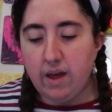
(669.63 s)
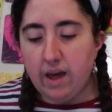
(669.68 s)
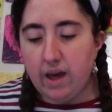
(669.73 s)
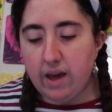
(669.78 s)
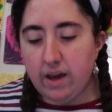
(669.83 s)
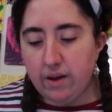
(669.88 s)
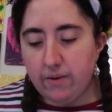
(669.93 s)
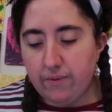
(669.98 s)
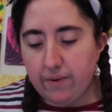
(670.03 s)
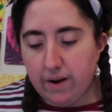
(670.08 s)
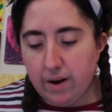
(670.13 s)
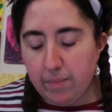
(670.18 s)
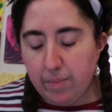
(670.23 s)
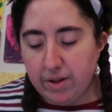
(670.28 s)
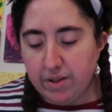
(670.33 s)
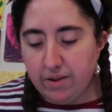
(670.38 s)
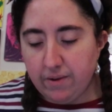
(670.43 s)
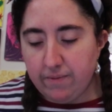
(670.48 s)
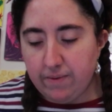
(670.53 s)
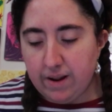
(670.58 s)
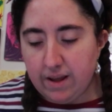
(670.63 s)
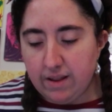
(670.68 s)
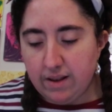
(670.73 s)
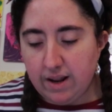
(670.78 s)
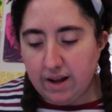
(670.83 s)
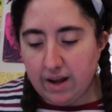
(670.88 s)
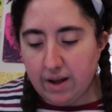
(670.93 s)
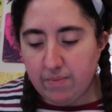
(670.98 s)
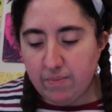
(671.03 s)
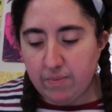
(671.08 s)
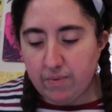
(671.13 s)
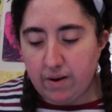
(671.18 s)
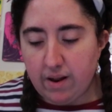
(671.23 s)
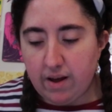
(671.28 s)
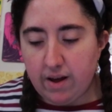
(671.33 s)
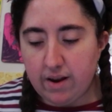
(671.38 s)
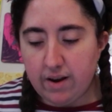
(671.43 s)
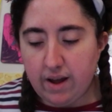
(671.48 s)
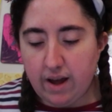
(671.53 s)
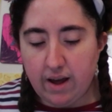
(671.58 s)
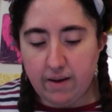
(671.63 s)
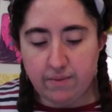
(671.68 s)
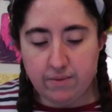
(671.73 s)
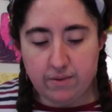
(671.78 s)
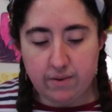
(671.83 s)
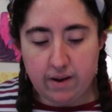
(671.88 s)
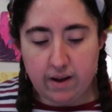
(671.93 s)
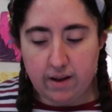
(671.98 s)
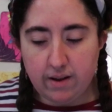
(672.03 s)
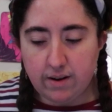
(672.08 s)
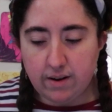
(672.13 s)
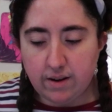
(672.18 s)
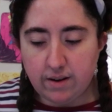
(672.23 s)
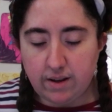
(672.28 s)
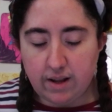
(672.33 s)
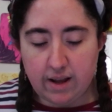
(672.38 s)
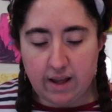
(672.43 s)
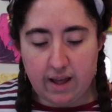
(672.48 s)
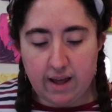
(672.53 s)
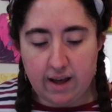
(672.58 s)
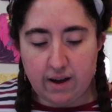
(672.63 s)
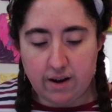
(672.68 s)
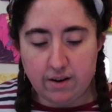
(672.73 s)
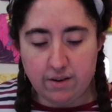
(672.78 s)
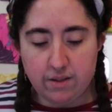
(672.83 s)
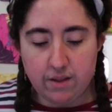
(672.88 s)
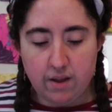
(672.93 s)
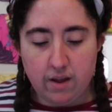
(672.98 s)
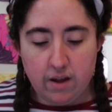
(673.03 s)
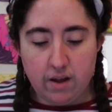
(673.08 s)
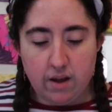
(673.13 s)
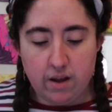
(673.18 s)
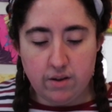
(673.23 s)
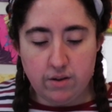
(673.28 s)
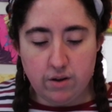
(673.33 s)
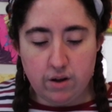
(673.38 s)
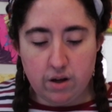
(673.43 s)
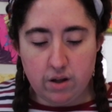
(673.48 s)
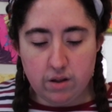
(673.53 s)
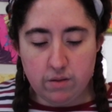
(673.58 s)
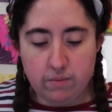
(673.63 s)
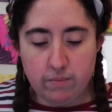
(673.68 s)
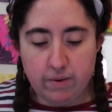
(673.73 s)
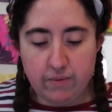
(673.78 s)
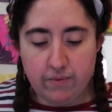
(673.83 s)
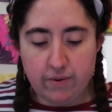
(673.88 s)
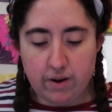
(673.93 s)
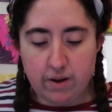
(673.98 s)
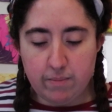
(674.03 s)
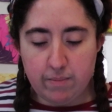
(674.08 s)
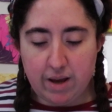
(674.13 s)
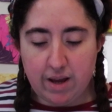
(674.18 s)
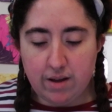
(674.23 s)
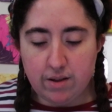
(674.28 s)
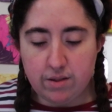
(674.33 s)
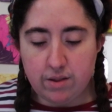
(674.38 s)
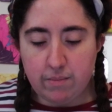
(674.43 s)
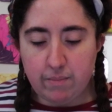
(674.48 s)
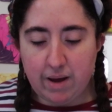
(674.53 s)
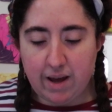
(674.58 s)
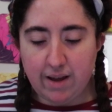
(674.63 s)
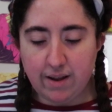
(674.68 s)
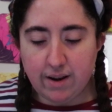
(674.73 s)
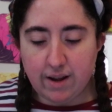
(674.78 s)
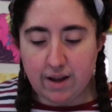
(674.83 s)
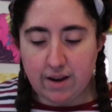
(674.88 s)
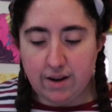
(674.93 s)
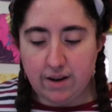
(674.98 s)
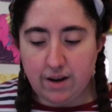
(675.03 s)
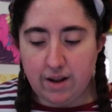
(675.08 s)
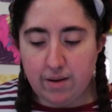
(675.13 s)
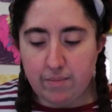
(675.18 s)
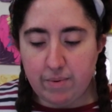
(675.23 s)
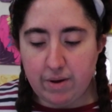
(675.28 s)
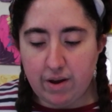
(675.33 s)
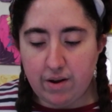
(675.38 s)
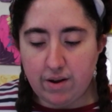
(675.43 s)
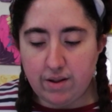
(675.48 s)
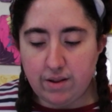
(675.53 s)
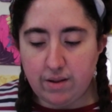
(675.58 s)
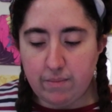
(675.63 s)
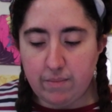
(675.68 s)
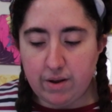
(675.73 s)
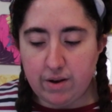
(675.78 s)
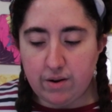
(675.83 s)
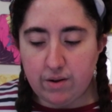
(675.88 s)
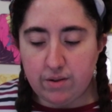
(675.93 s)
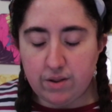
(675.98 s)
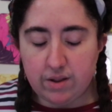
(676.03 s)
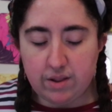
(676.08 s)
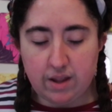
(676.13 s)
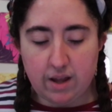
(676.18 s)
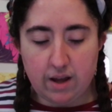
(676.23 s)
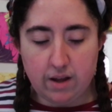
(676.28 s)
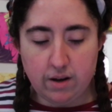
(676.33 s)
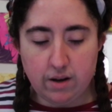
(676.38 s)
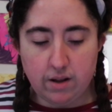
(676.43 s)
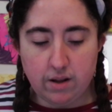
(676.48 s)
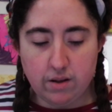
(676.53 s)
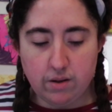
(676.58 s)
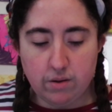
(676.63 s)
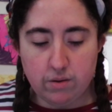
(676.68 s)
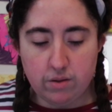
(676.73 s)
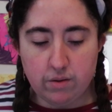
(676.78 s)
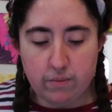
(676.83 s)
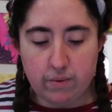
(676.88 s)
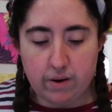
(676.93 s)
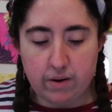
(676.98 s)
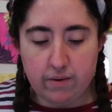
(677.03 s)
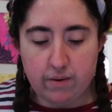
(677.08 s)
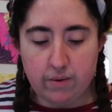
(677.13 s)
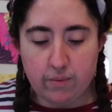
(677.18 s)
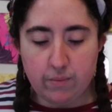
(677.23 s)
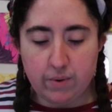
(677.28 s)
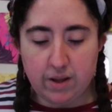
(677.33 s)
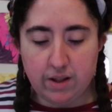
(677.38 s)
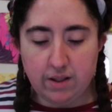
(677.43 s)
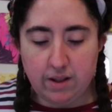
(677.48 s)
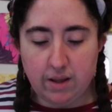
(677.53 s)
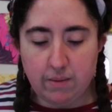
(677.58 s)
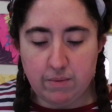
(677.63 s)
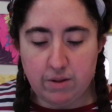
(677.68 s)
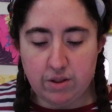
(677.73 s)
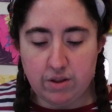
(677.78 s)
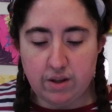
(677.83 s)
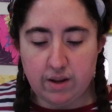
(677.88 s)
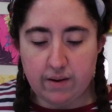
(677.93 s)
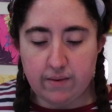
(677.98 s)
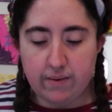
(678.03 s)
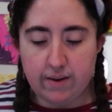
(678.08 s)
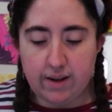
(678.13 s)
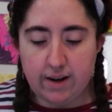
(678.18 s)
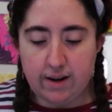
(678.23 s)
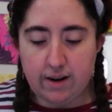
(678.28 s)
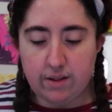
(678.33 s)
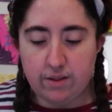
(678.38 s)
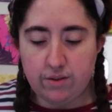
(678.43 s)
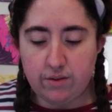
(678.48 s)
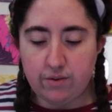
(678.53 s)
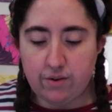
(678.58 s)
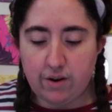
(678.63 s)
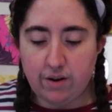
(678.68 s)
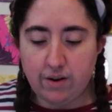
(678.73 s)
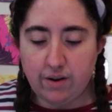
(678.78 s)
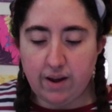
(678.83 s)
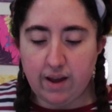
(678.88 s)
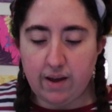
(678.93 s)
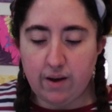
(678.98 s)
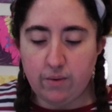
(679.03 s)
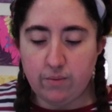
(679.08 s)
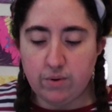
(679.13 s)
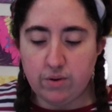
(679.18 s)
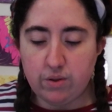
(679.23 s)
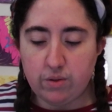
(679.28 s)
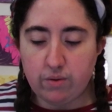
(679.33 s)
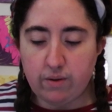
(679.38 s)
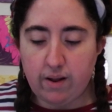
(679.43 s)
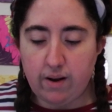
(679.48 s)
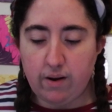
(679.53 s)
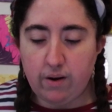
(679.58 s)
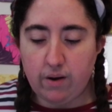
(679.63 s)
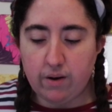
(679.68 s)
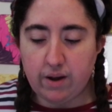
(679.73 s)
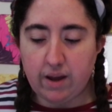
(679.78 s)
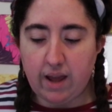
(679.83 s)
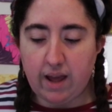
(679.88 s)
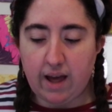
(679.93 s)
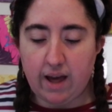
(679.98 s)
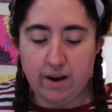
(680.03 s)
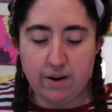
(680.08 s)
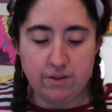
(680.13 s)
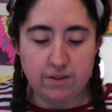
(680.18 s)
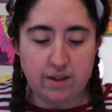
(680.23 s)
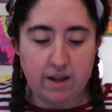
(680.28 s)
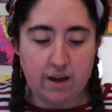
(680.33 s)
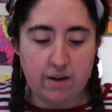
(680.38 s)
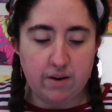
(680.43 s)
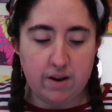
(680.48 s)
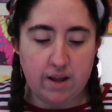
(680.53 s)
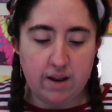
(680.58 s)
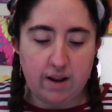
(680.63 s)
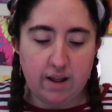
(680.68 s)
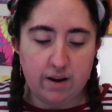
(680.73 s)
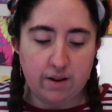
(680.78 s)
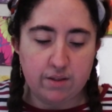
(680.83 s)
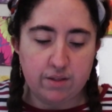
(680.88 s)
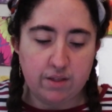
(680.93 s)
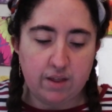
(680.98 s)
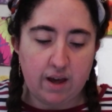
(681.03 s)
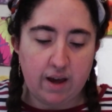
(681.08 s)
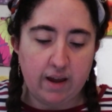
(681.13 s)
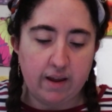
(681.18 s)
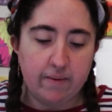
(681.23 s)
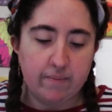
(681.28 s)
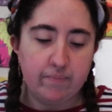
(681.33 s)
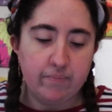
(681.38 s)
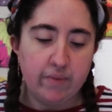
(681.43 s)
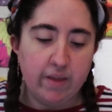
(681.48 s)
And he fell upon the flames like a flood, half drowned in the guards. And just before he made his demand, Karina appeared in the middle of the town, and using one of her wind demons, she created a strong gale which swept Loki out of town and out of sight.